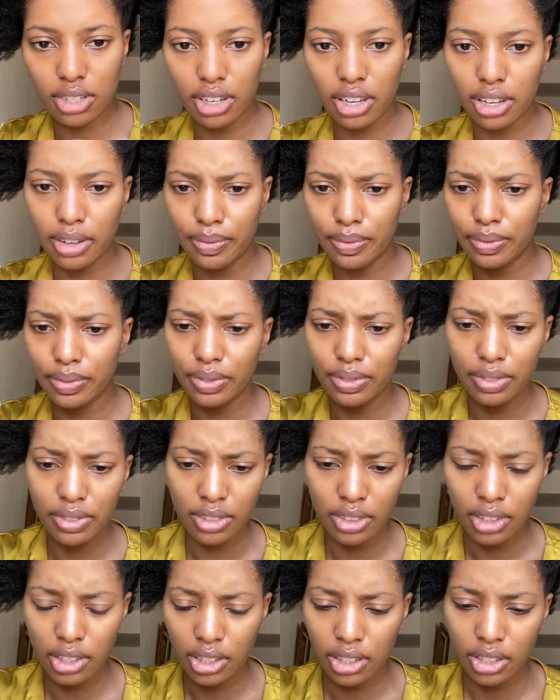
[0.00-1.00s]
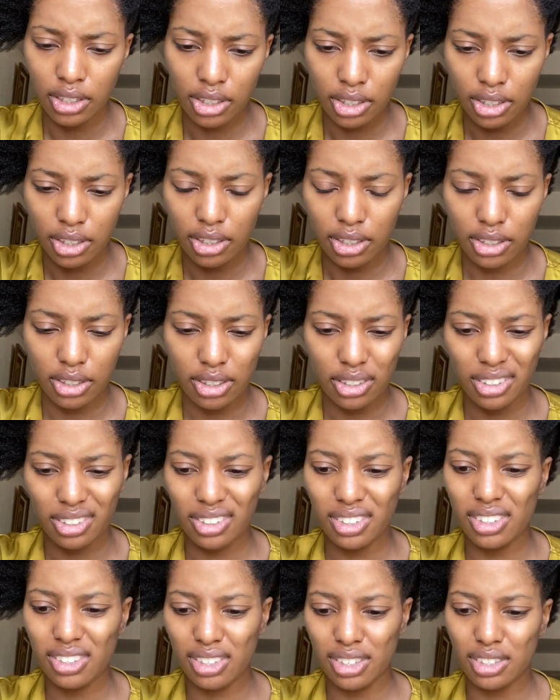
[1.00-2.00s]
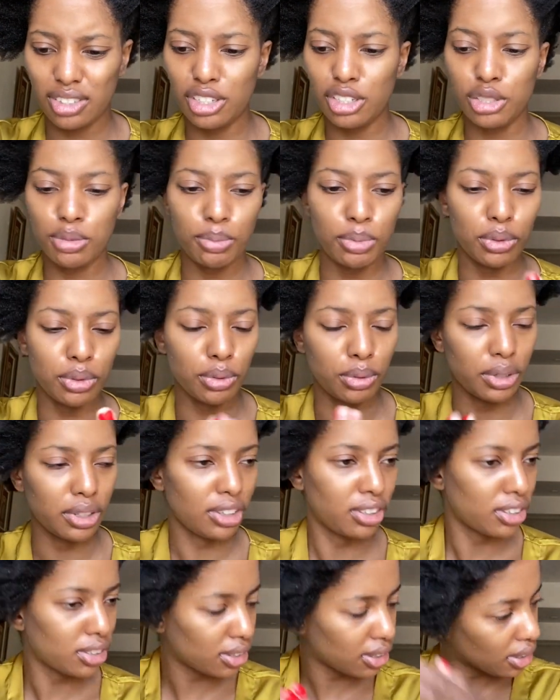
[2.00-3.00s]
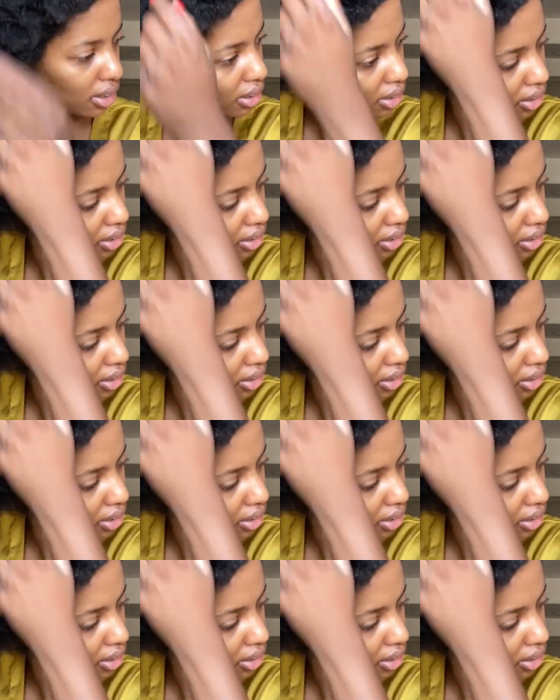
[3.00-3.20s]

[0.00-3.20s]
this is a teaspoon worth